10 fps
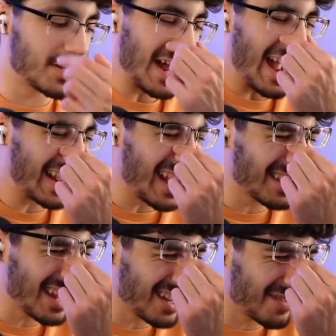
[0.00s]
I
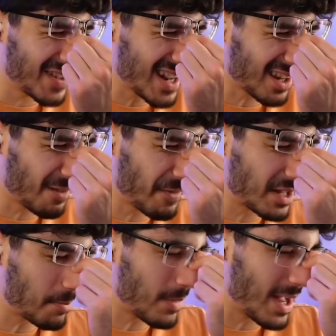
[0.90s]
can't think of a deck off the
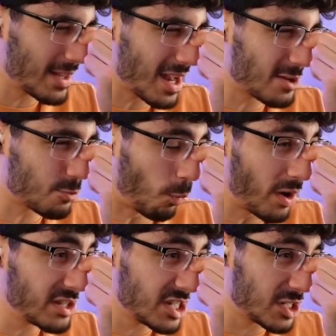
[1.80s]
top of my head that has
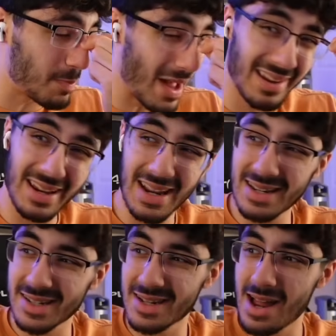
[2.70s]
1 spell in
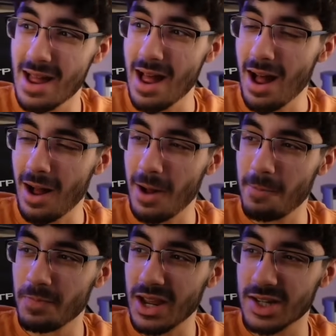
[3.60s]
it.
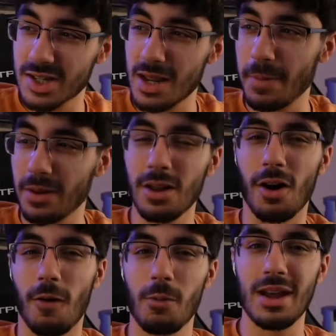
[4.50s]
It's typically
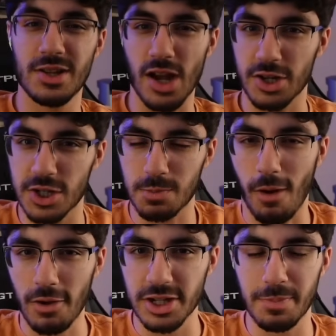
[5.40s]
always a
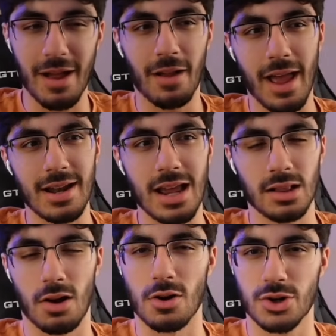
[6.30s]
small spell and a
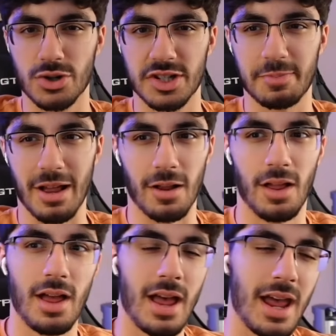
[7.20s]
larger spell.
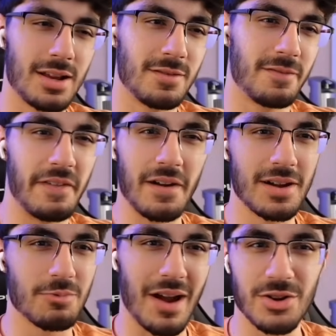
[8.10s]
In
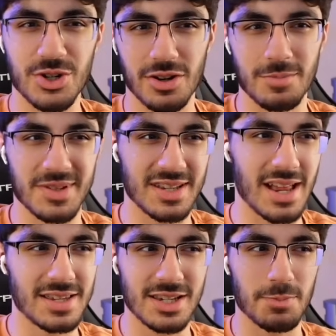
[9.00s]
very rare
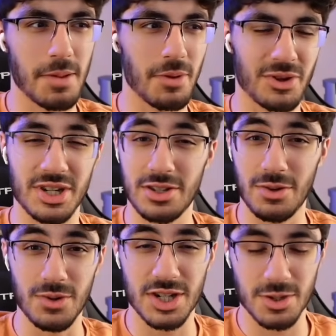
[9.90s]
circumstances, maybe you'll see
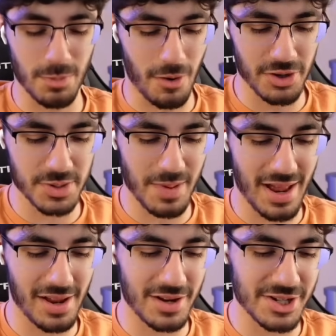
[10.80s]
2 small
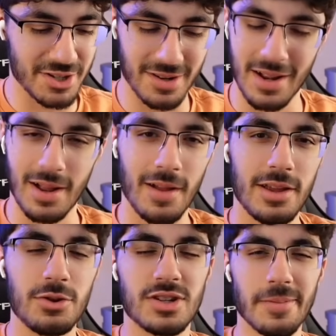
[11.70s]
spells, or
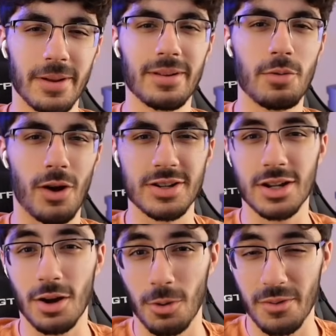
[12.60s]
you typically want to
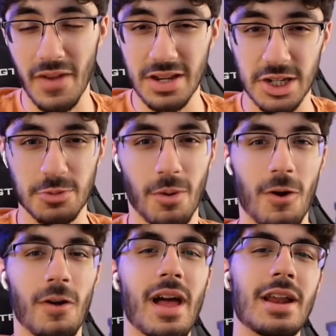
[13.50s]
go with a
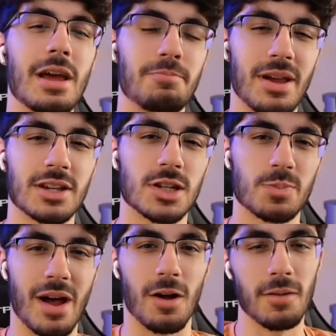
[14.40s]
small and a big
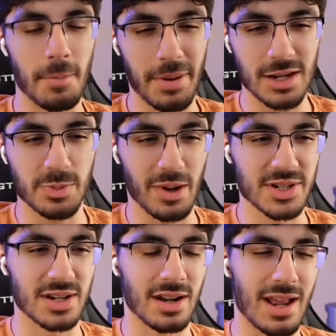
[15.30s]
spell. A big spell
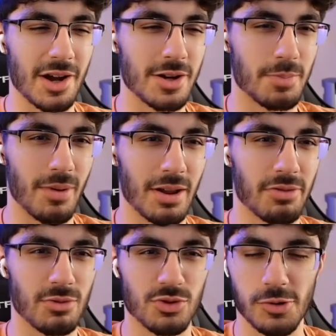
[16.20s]
is going to allow you to break
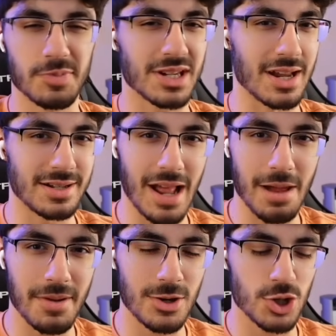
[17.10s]
through troops, get
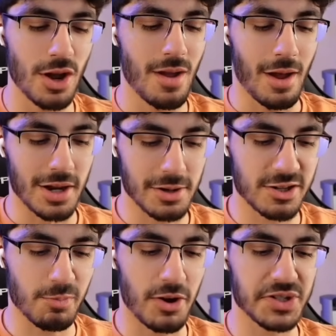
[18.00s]
damage. A
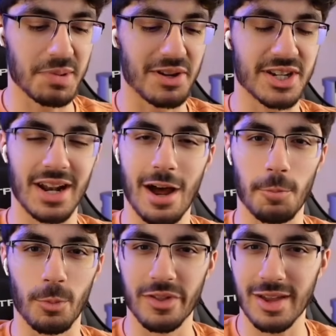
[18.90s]
small spell is going to
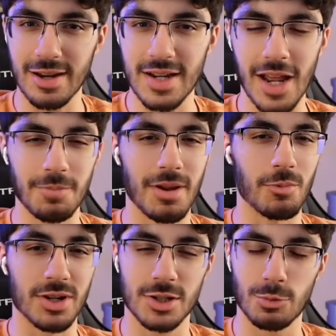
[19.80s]
help with
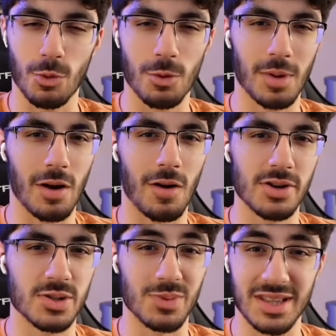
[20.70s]
containment, with swarm
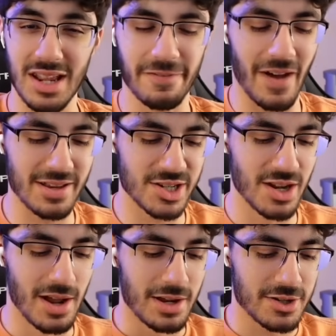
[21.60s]
cards, with
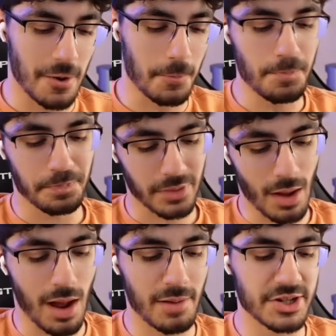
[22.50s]
defense. So
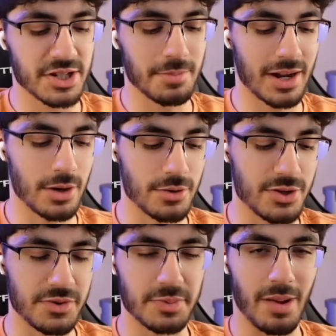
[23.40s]
Obviously, my
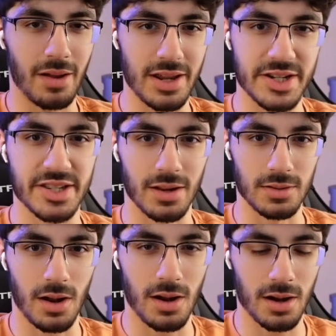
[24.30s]
go-to spell is the
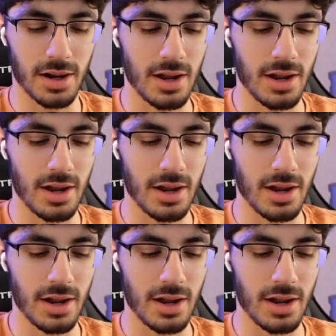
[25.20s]
log,